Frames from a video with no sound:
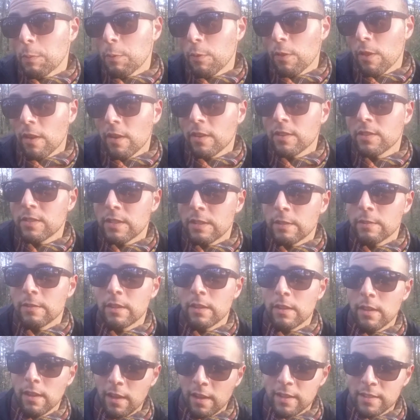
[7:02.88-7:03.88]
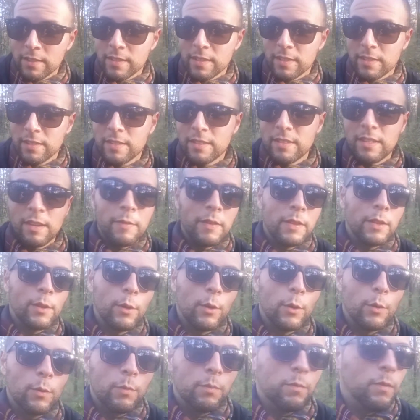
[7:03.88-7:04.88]
people that are still in the closet,
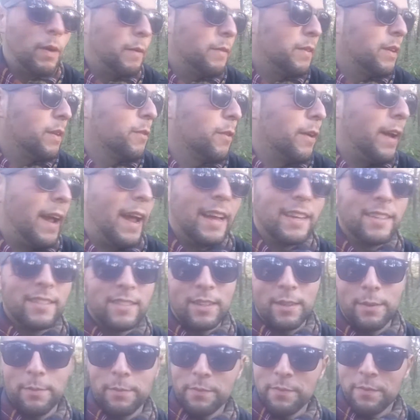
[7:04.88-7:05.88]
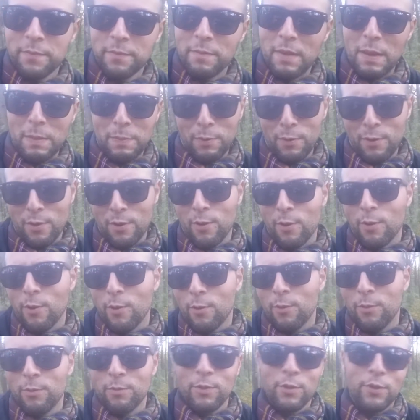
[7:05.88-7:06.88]
even though I've never asked them. People
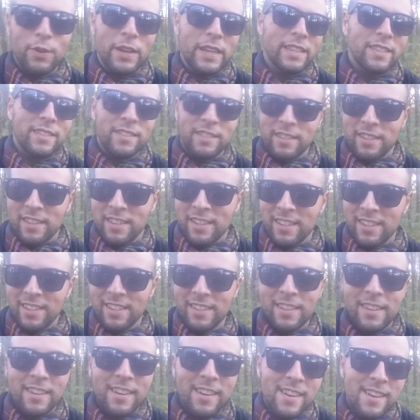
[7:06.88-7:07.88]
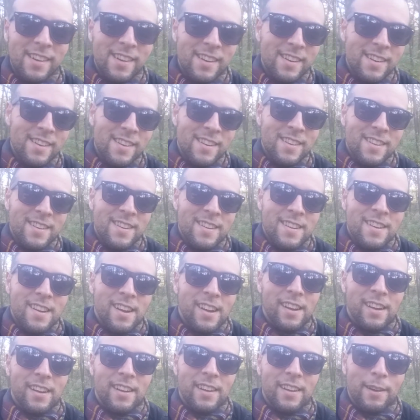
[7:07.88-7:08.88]
know, you can see,
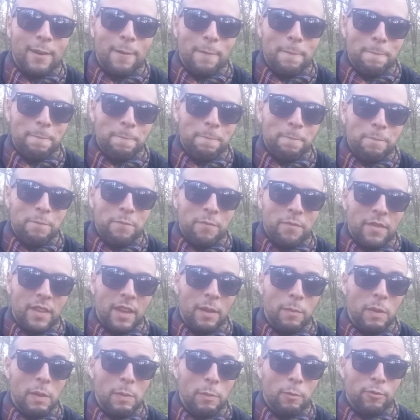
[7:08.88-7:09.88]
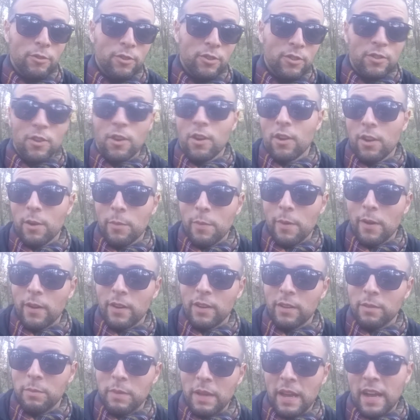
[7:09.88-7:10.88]
and people just talk
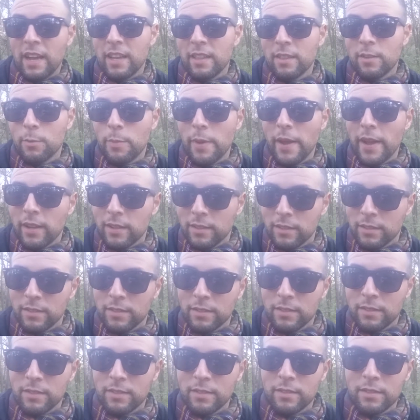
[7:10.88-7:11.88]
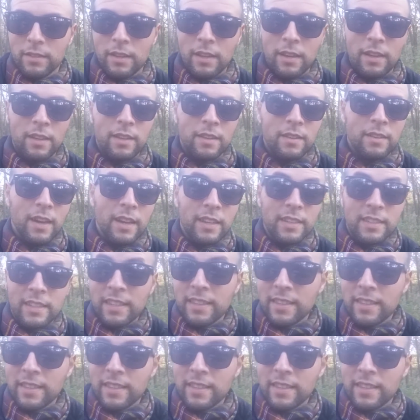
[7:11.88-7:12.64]
about it behind their backs, and I